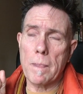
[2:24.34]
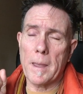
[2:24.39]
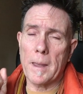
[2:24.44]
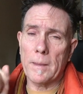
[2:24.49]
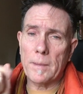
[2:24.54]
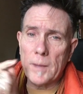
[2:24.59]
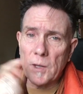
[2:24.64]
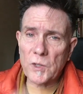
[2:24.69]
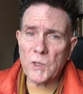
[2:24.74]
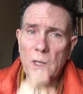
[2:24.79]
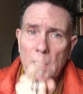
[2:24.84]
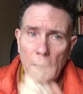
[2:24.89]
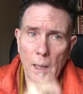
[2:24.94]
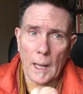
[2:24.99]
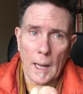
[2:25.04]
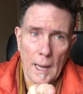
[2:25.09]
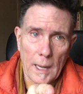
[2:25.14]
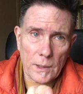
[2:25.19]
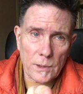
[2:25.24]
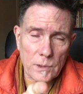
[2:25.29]
in this
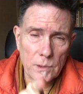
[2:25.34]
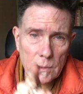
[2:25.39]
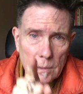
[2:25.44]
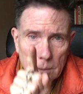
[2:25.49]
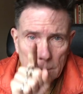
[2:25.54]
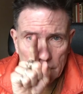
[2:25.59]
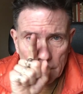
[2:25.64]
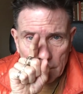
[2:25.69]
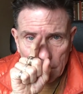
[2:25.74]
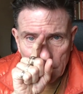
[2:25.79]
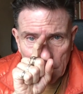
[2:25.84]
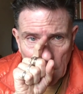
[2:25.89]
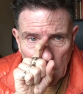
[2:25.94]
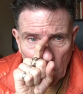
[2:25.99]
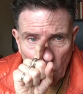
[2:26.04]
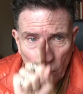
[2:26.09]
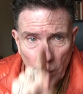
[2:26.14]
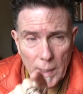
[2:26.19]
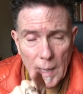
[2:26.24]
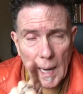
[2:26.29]
class,
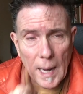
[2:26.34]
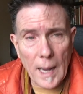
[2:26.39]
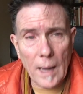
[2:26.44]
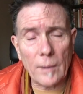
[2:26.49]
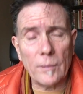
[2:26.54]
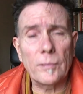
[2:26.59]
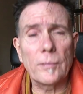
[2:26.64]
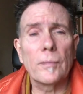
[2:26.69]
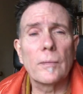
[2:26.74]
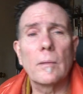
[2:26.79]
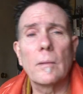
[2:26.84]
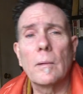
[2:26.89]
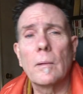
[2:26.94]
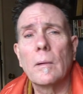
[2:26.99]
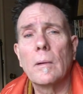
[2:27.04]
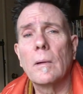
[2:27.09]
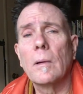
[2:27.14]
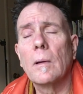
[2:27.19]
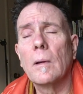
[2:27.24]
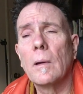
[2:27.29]
we have
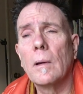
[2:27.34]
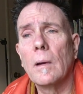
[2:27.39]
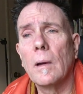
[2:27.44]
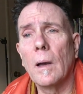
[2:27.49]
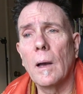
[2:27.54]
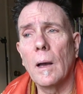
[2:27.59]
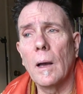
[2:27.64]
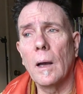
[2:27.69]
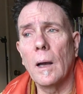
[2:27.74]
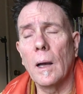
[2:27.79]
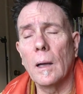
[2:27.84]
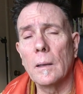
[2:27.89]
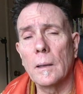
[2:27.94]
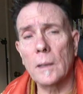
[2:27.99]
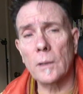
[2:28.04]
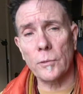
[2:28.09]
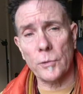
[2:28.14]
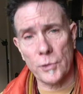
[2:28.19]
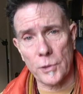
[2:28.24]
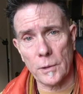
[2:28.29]

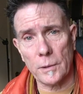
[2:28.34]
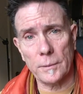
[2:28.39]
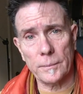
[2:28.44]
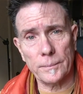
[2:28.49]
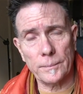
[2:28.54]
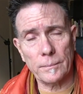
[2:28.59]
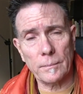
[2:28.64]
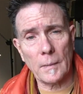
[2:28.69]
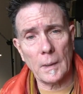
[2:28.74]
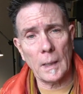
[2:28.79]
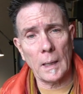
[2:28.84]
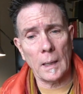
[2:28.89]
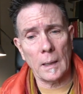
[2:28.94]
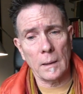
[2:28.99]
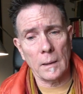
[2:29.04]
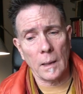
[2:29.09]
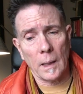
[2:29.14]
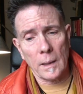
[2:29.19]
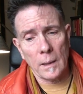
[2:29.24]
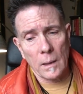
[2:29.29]
literature,
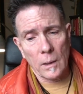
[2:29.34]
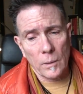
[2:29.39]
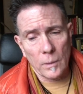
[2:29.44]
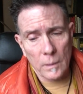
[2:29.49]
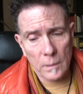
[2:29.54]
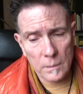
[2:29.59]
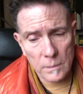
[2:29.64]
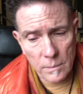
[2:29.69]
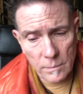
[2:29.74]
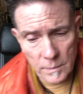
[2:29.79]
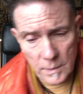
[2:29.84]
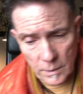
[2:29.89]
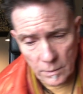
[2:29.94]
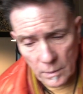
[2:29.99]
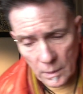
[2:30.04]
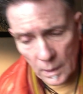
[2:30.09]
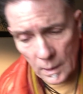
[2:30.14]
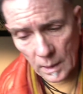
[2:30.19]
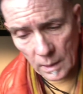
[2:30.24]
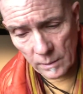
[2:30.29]
and I know there
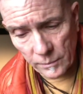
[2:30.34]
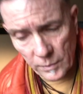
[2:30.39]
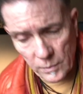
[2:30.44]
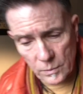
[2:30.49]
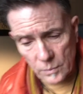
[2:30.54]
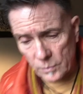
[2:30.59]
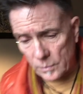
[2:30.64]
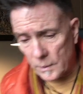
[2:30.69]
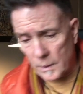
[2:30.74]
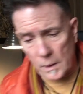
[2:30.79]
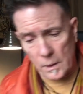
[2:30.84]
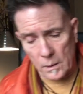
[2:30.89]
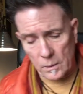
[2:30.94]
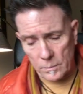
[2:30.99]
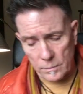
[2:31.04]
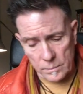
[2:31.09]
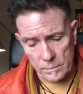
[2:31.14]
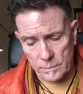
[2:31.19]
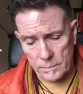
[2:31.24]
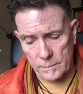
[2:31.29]
are a lot of you who,
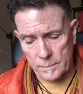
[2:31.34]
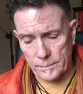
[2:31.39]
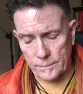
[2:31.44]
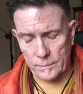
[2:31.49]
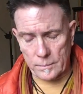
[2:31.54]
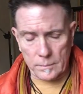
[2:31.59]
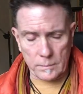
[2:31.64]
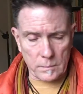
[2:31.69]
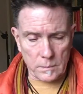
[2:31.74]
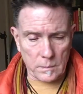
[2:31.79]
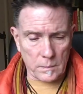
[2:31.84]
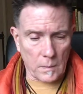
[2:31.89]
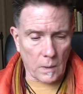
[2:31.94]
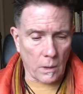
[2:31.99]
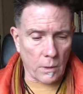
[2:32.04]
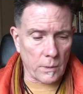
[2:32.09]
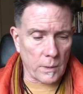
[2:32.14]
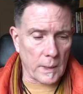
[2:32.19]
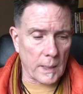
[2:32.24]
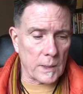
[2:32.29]

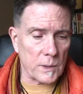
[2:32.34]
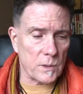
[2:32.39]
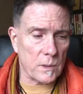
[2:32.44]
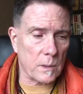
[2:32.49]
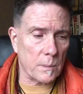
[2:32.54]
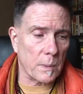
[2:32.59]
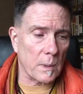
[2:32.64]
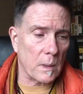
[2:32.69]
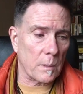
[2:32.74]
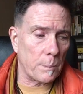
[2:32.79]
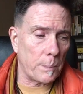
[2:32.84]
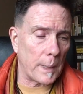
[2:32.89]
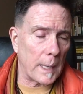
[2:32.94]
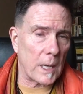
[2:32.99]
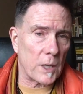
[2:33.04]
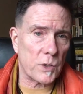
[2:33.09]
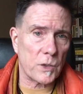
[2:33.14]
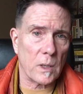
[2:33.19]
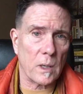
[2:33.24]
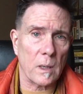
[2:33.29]
aren't as
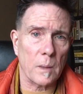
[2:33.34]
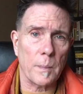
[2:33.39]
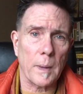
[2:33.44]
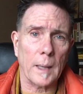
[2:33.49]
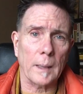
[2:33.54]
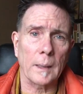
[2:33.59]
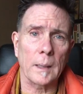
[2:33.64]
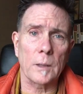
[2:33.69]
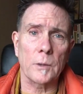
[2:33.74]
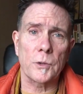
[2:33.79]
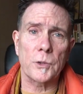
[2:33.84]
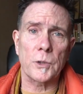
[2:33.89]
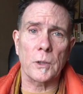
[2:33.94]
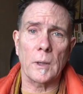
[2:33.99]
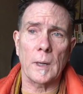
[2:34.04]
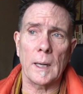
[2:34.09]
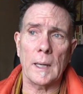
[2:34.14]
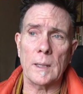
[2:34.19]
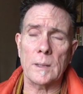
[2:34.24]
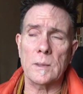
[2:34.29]
passionate about
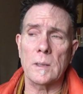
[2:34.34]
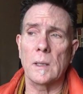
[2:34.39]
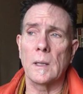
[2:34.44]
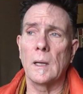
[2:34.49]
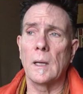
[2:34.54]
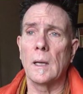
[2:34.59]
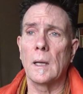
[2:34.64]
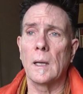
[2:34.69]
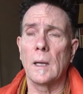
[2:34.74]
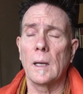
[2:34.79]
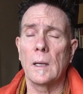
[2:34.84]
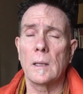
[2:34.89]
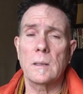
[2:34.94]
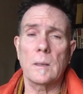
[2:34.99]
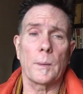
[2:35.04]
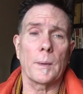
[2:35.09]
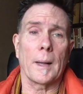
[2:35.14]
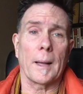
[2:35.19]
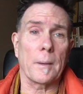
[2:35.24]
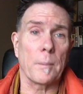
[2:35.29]
literature as
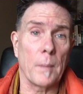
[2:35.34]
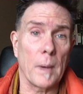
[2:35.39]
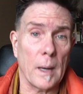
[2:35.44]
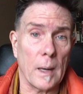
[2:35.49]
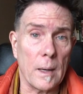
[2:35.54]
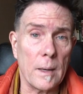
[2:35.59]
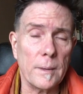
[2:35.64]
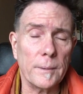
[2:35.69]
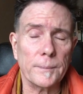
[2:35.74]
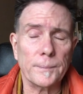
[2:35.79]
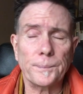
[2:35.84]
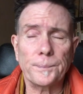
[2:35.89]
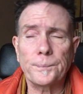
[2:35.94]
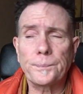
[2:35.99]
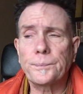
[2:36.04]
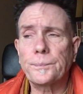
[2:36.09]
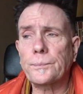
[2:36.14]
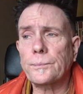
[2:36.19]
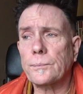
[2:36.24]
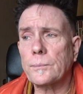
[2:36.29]
someone like me,
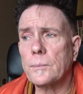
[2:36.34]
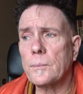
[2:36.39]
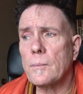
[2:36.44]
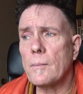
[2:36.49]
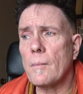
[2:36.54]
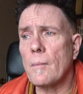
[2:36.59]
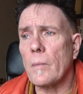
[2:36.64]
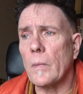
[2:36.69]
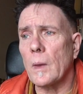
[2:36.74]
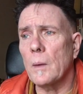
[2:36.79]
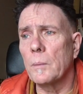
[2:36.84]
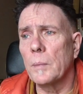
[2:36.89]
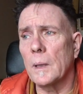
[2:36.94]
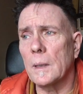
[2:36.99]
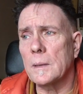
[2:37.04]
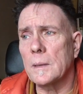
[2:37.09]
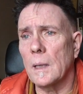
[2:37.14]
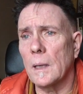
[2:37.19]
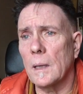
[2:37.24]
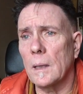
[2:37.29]

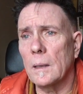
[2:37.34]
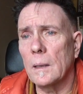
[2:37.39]
but